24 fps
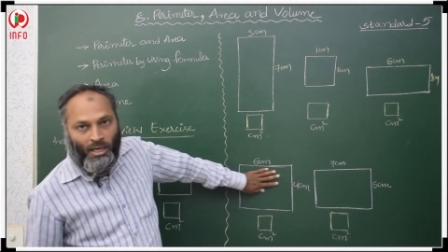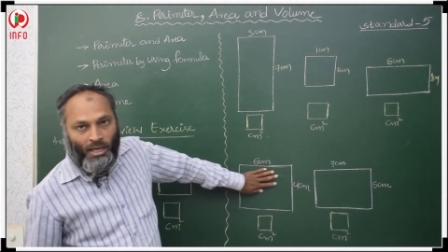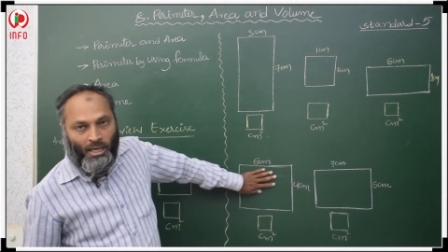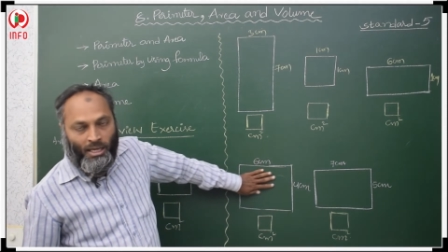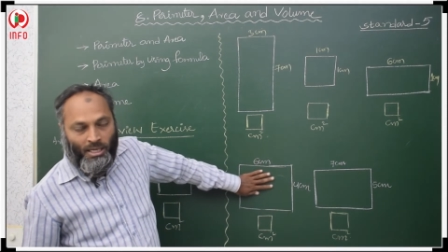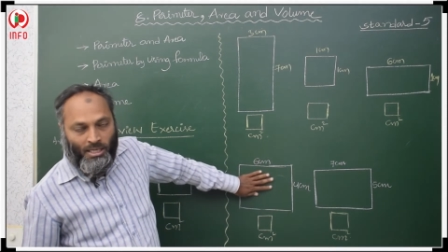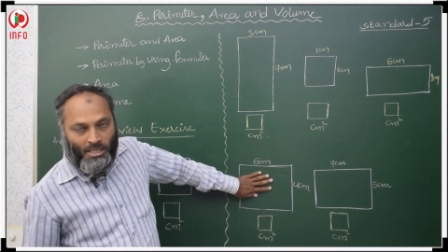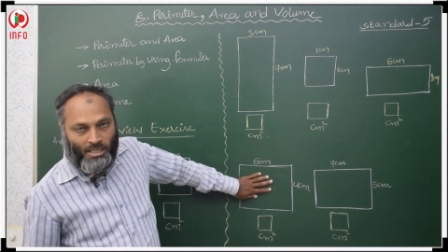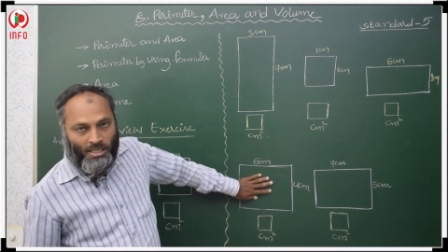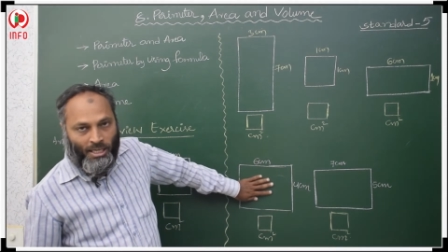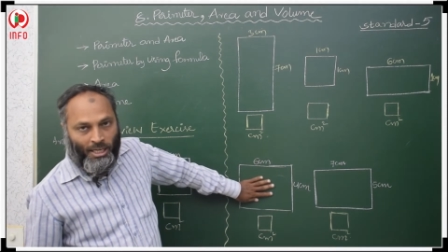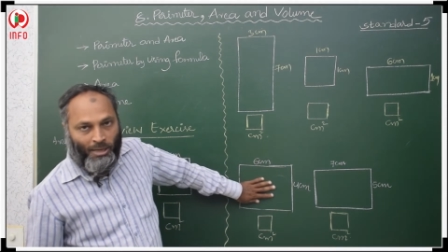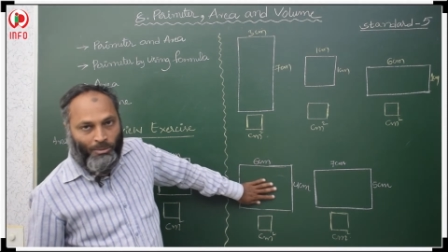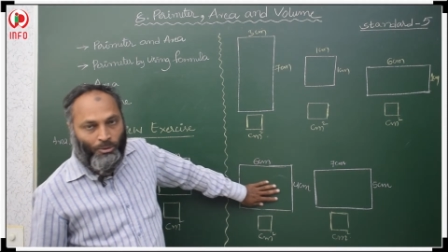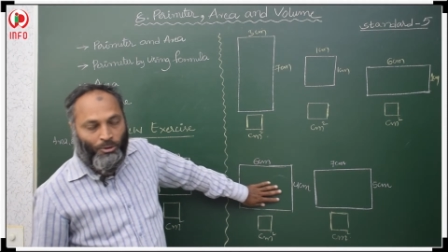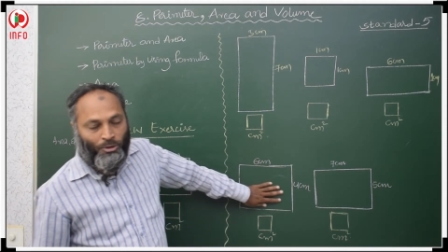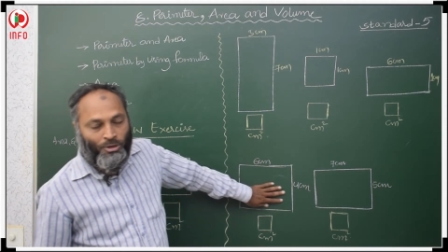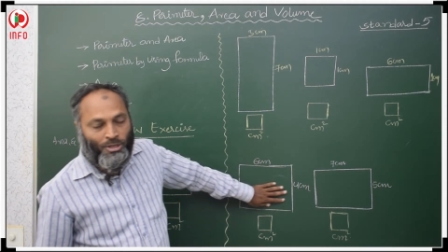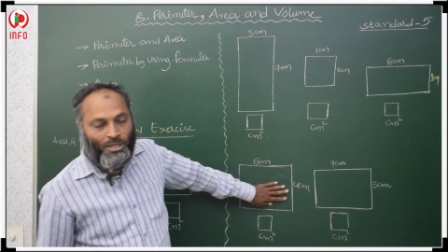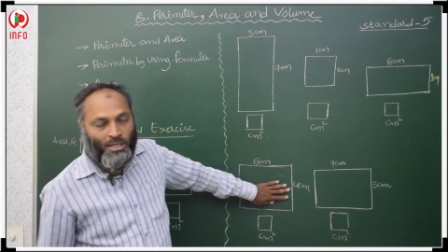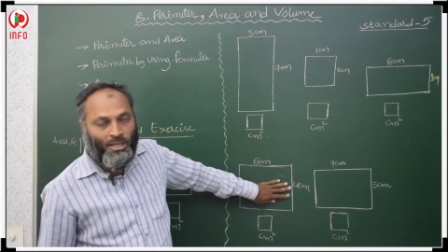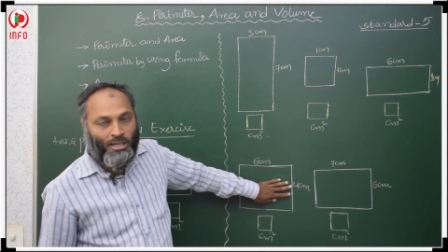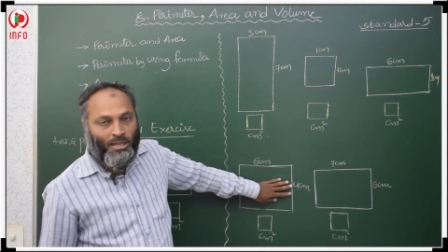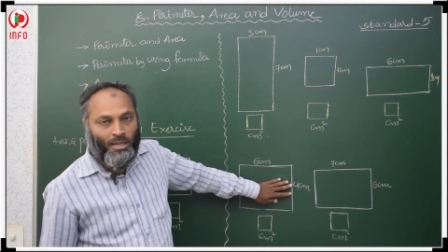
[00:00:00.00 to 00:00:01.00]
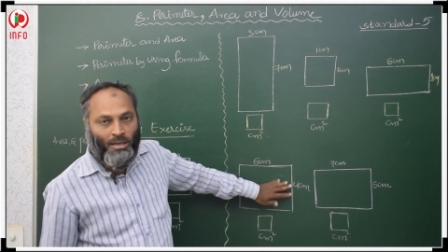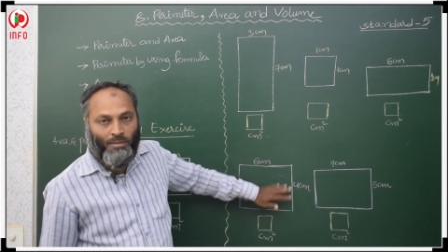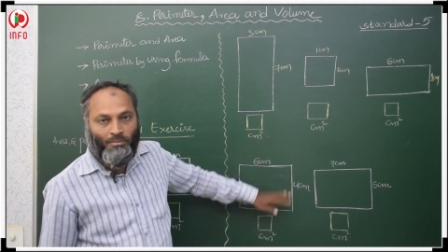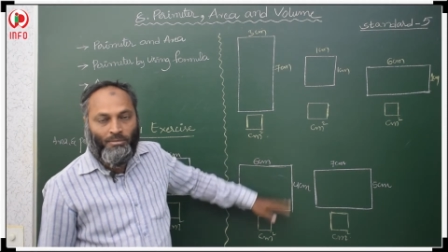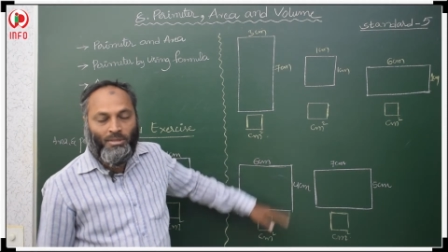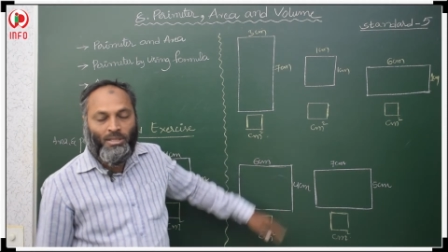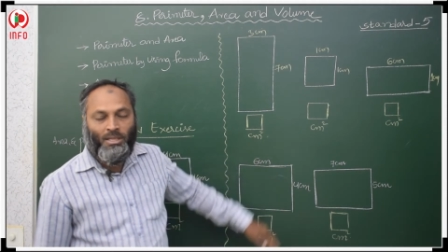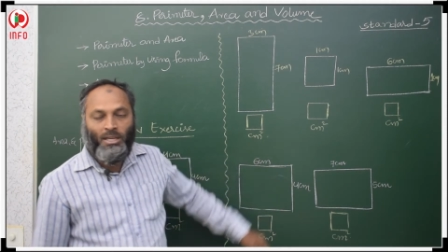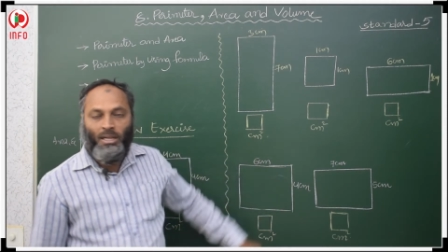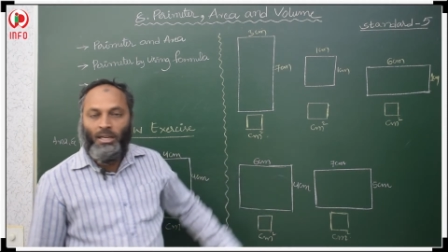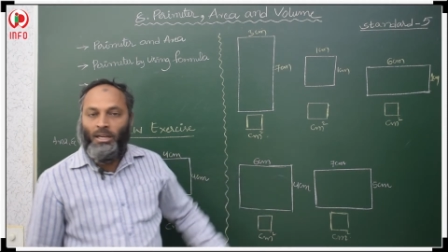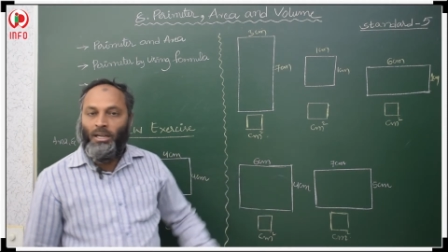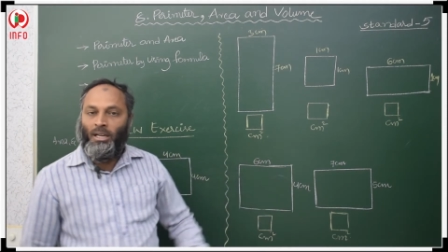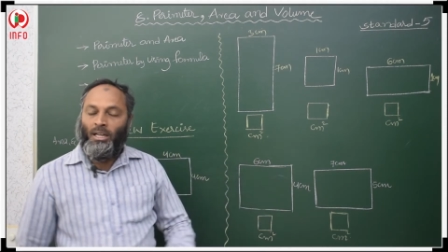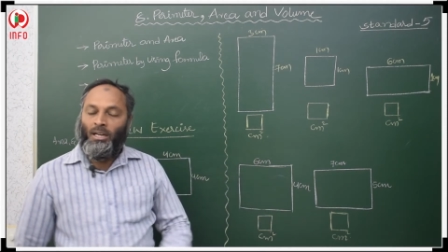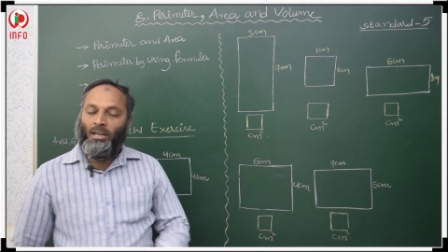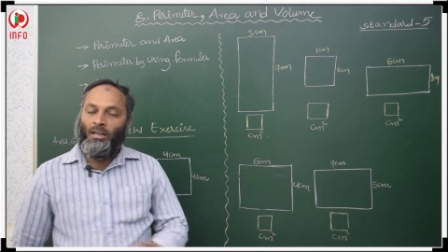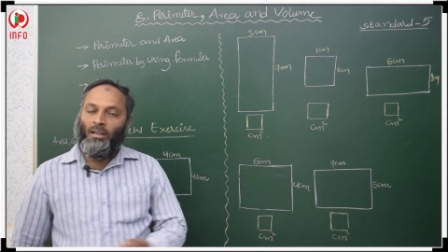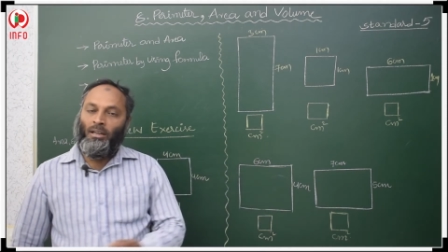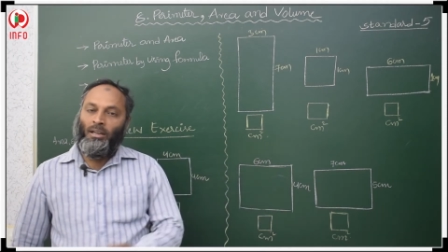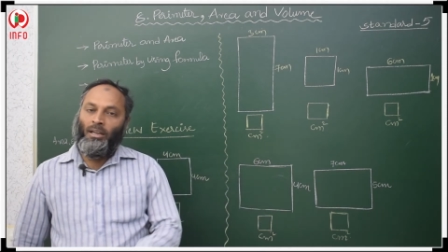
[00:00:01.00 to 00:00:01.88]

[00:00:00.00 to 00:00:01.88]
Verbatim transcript: inside portion comes under